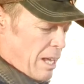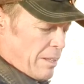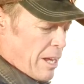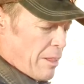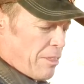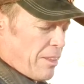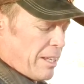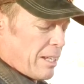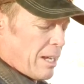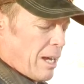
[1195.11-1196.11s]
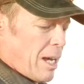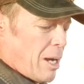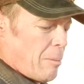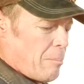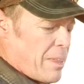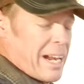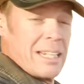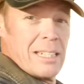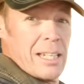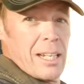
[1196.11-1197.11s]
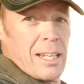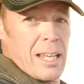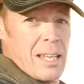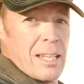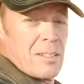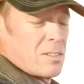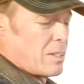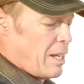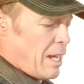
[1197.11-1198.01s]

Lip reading: The other thing that I did is